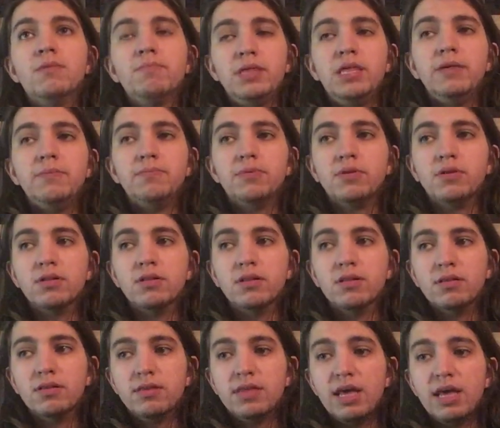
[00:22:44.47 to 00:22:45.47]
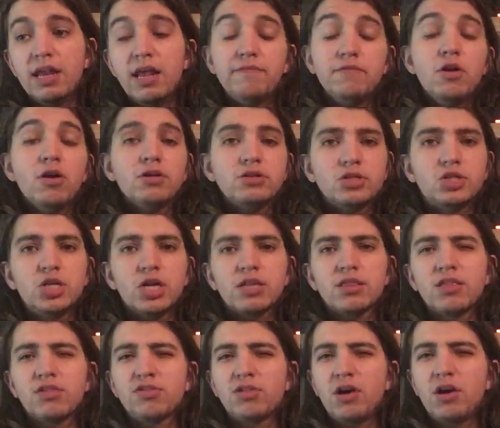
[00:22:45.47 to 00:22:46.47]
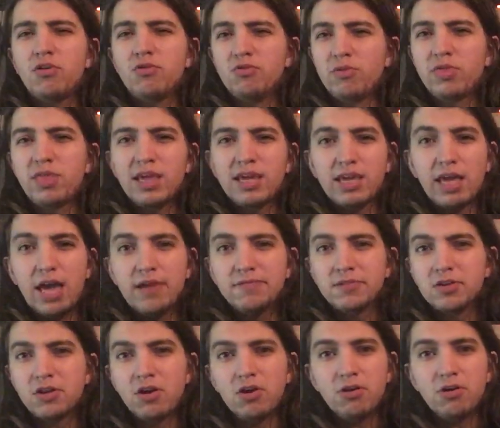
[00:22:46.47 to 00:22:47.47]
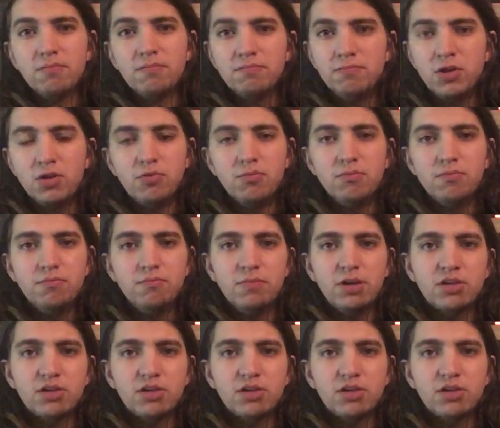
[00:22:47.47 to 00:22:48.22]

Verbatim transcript: people that have not checked this out who think avant-garde, you know,